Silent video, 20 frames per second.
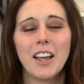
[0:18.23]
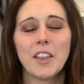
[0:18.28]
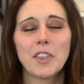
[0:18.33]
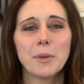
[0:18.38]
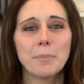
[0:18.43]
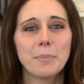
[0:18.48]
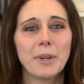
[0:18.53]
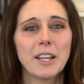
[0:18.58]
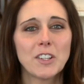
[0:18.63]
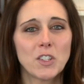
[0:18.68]

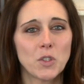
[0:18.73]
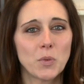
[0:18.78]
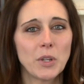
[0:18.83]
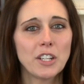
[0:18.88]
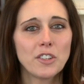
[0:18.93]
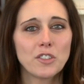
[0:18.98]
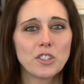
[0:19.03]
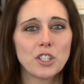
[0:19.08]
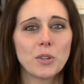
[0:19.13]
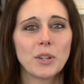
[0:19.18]
the best way
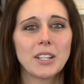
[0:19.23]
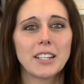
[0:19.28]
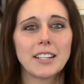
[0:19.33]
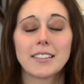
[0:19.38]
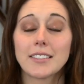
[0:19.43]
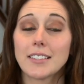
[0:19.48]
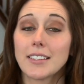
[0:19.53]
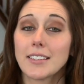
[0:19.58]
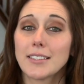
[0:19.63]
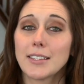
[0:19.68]
to do it
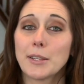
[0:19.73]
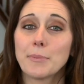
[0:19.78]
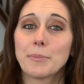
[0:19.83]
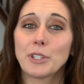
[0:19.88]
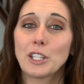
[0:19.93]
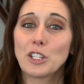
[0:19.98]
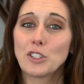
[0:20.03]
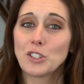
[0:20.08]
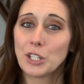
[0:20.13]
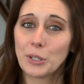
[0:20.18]
is to
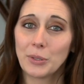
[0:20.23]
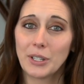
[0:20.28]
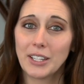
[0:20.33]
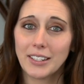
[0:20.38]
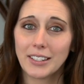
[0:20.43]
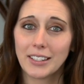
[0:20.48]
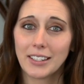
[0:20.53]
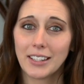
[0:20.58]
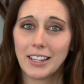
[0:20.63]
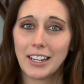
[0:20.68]
simply do
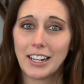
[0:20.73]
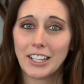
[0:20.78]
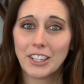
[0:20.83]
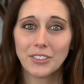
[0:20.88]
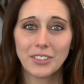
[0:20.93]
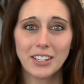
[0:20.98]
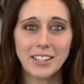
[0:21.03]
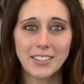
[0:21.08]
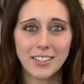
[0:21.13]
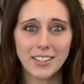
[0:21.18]
it.
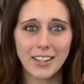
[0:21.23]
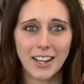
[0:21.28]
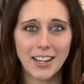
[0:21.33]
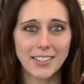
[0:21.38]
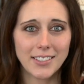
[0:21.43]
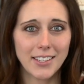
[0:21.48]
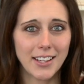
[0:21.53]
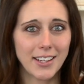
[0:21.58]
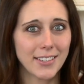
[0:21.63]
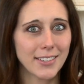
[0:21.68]
The reason
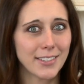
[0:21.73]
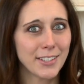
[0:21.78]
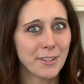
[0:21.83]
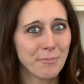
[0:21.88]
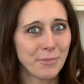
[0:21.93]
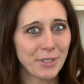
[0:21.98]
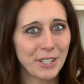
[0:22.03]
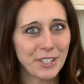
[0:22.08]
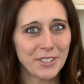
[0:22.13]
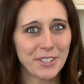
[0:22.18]
I say
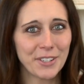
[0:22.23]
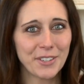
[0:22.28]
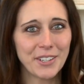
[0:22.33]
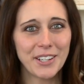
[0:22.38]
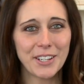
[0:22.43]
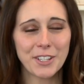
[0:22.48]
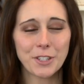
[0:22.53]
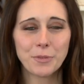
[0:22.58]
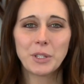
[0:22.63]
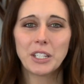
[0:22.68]
simply do
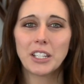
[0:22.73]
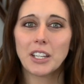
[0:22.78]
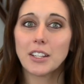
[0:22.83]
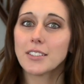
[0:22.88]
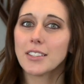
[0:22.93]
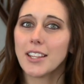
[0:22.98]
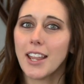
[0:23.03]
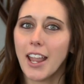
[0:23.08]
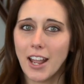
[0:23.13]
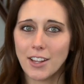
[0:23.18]
it is
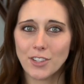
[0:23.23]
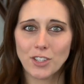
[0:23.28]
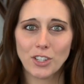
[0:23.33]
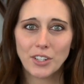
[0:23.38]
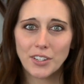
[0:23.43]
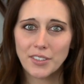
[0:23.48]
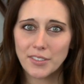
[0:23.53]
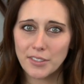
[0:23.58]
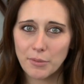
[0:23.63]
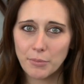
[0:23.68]
because the
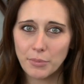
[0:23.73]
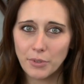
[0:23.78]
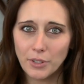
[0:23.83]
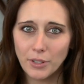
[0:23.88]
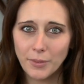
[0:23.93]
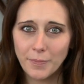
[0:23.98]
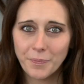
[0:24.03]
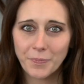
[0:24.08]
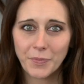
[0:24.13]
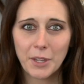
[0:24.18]
answer is
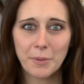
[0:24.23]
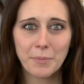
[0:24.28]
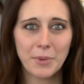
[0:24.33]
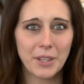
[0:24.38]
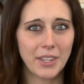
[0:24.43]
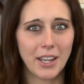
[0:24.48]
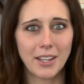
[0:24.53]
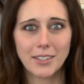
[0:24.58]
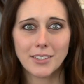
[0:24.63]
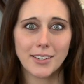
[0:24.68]
simple,
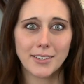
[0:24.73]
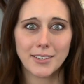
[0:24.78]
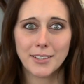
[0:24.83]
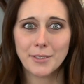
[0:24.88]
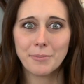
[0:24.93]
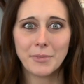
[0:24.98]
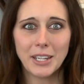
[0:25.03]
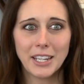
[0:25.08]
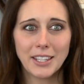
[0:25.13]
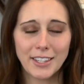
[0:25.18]
but that
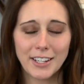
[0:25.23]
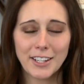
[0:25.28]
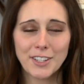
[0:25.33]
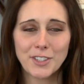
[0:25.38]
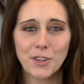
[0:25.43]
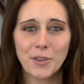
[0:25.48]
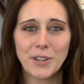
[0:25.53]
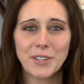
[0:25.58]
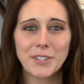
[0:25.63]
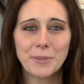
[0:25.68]
doesn't mean that
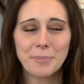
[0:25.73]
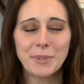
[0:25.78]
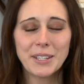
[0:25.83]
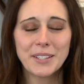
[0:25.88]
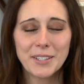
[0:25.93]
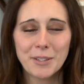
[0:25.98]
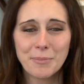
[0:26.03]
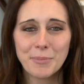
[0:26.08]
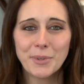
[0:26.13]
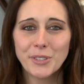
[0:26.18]
it's going to be
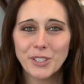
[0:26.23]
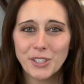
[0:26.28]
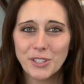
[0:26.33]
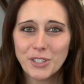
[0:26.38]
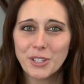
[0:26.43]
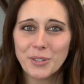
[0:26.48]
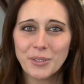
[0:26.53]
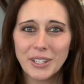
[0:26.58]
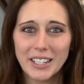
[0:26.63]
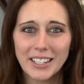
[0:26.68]
simple to do